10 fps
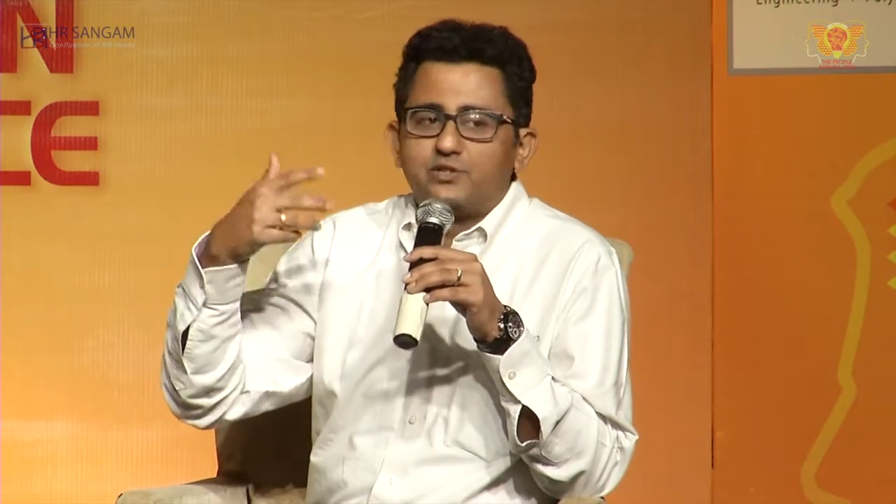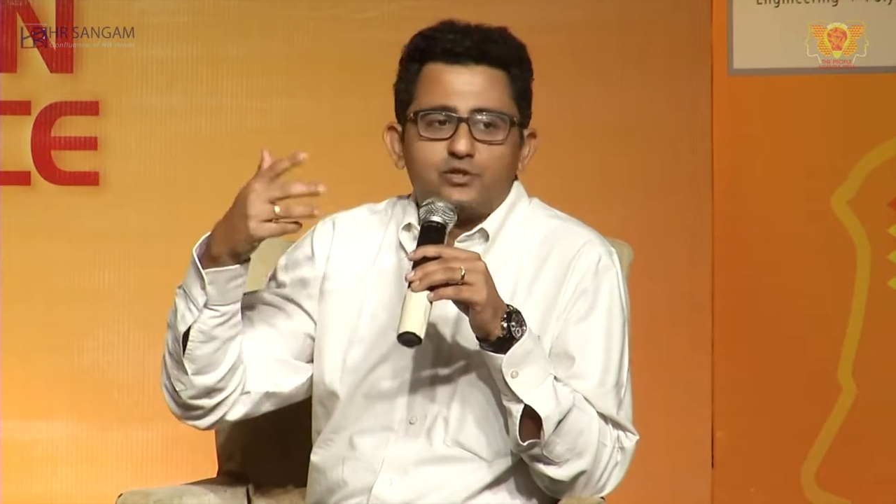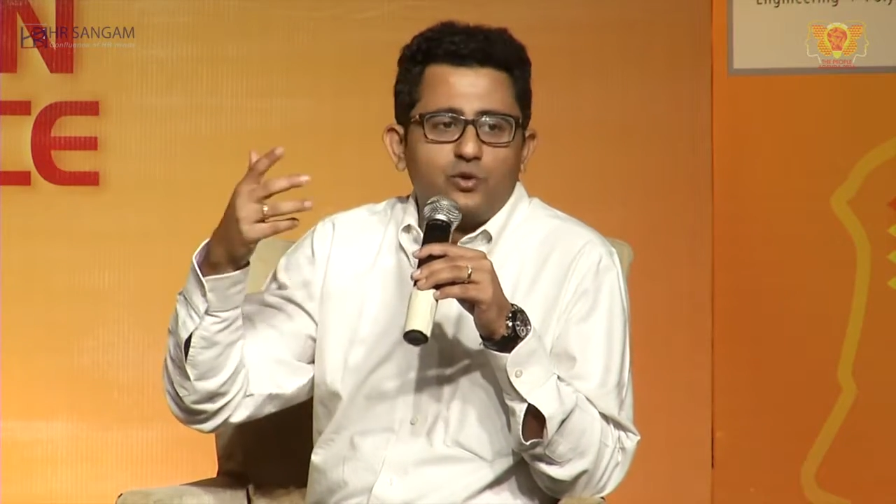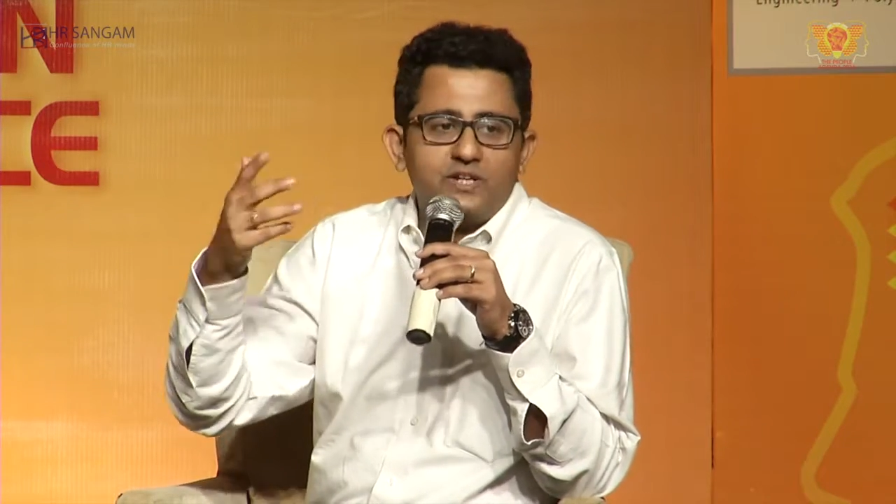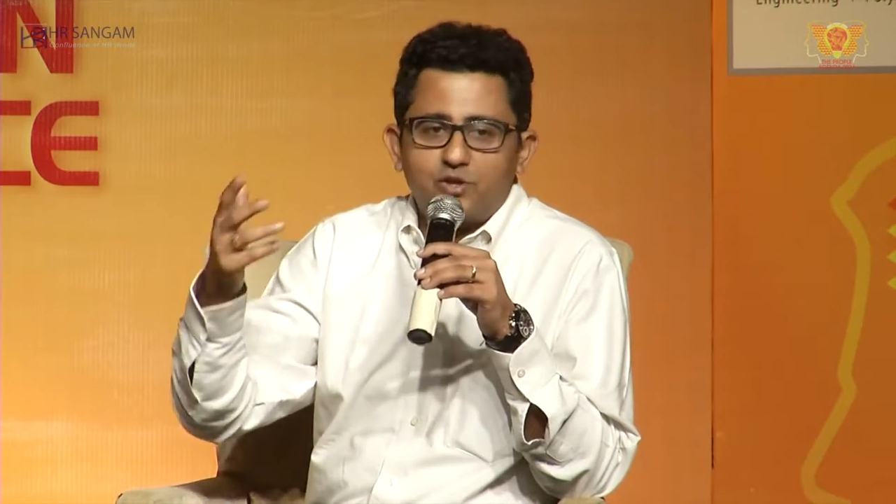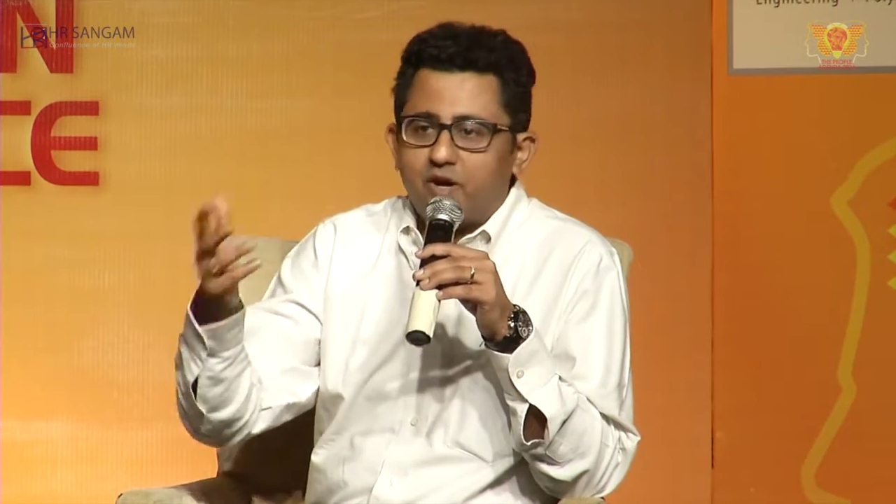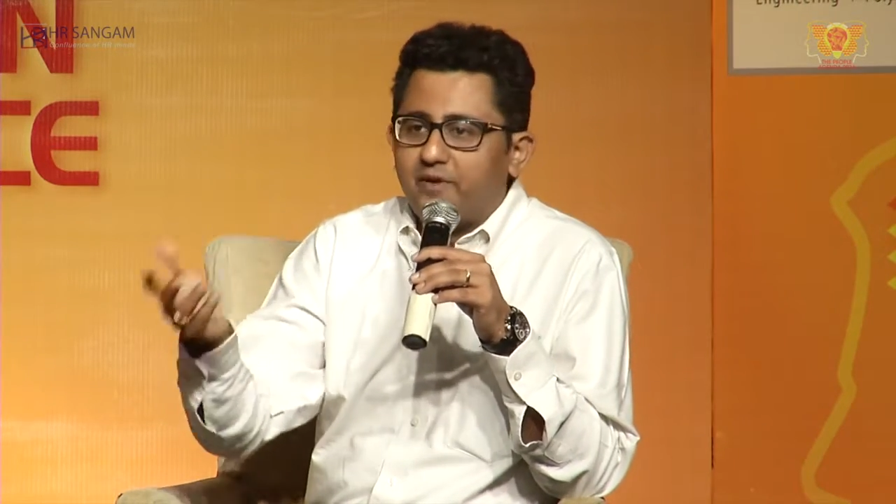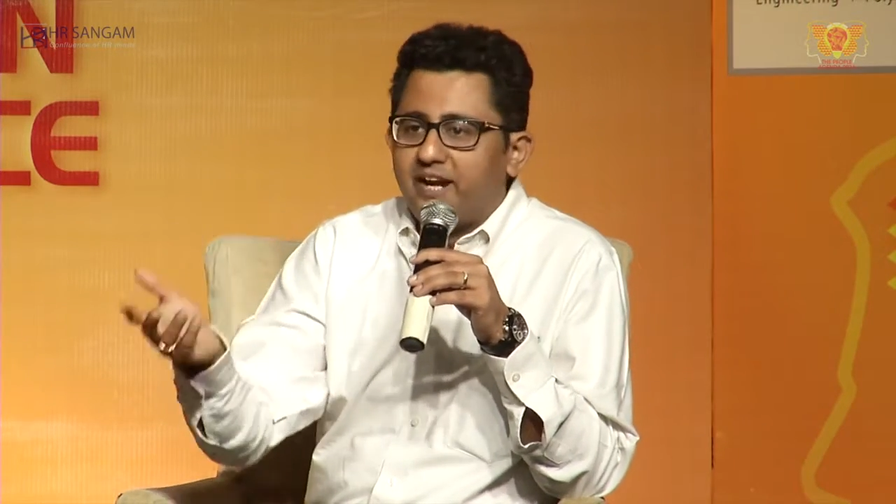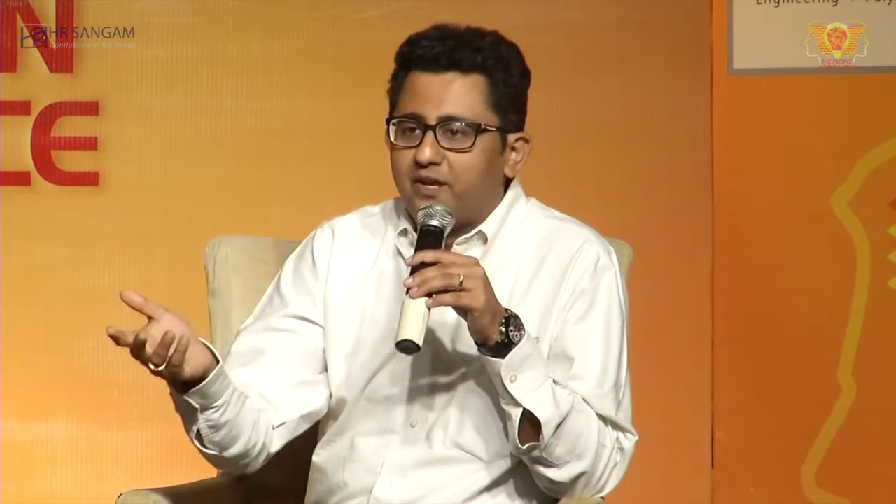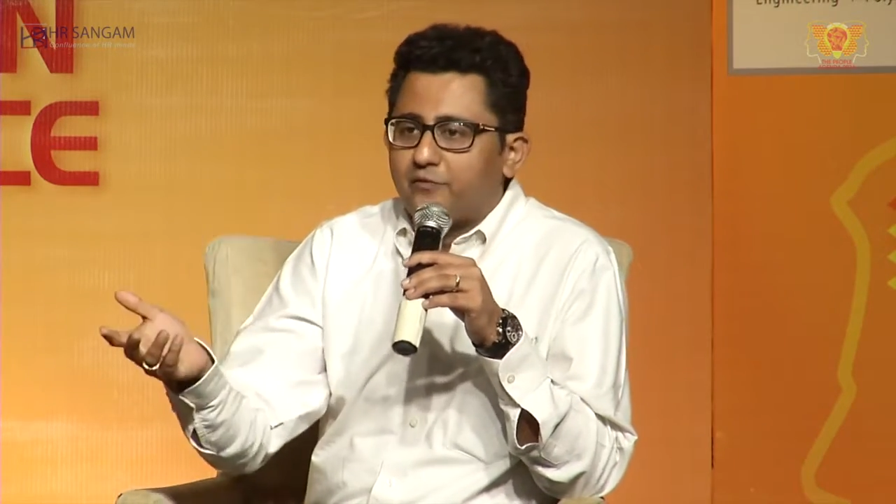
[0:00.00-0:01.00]
So he's not
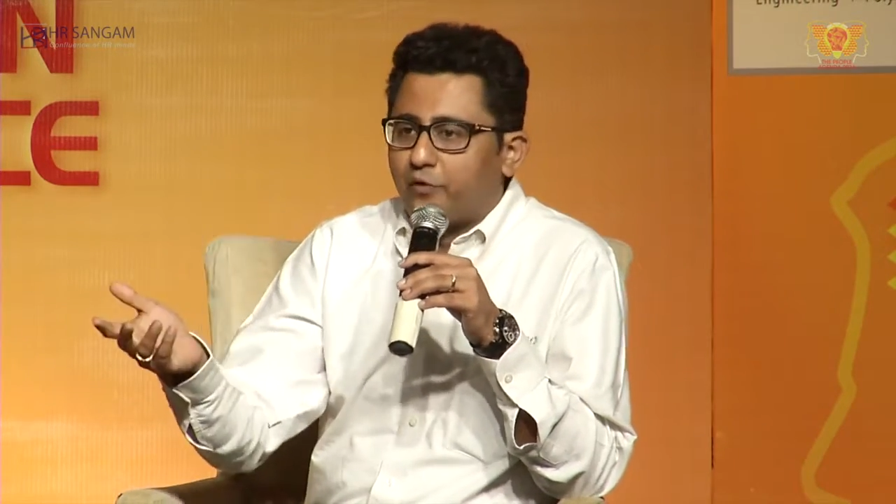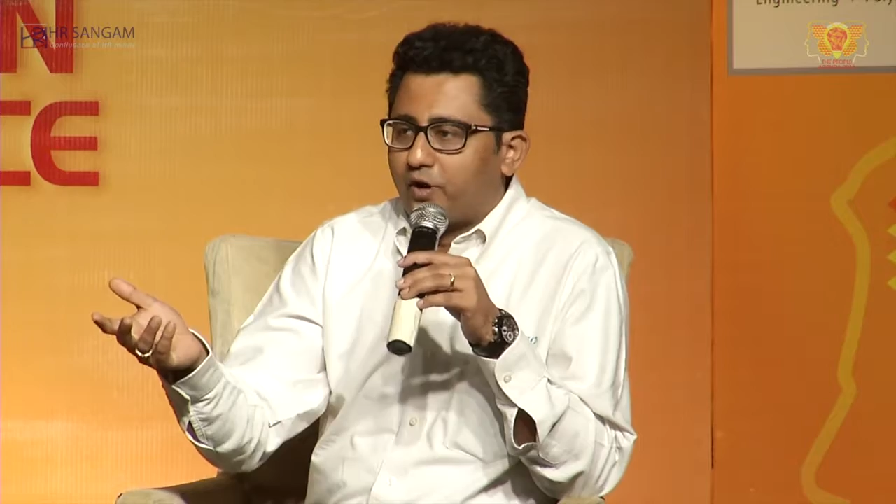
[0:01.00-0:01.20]
waiting for